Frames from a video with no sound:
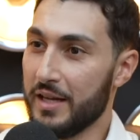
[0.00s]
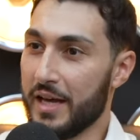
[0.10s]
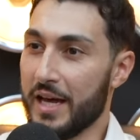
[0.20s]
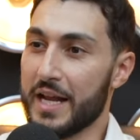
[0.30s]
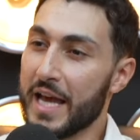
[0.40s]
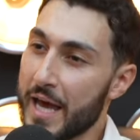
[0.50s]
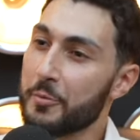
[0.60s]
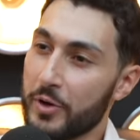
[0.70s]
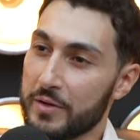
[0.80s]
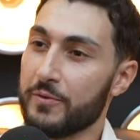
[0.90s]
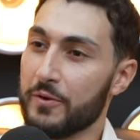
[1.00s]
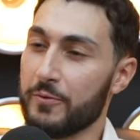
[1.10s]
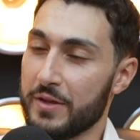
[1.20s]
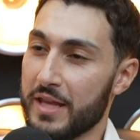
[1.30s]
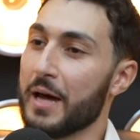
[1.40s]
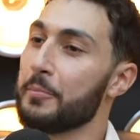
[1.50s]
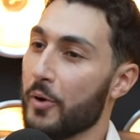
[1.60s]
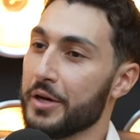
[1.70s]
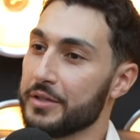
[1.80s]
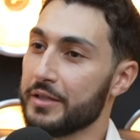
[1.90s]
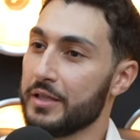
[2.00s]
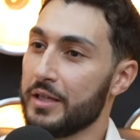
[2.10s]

And I am grateful for that part.